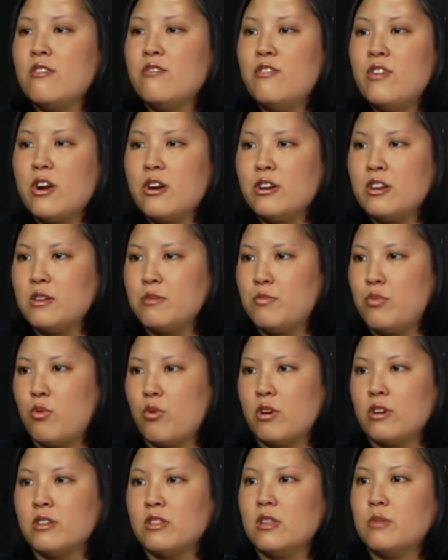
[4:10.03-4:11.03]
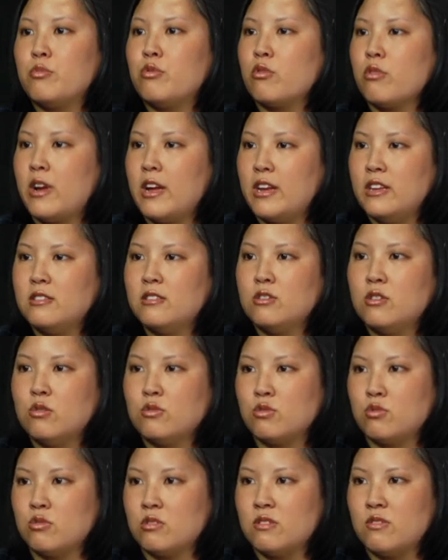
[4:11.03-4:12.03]
very important, the parades and
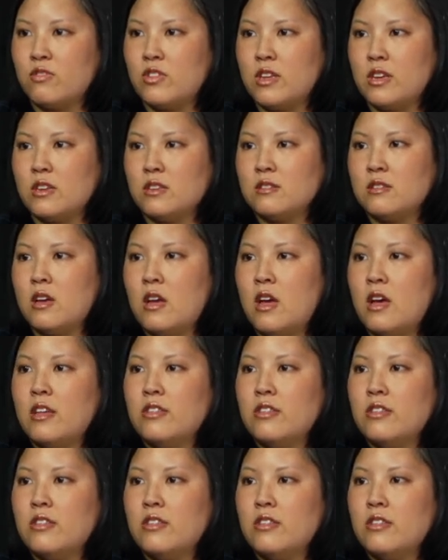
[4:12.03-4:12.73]
those sorts of things.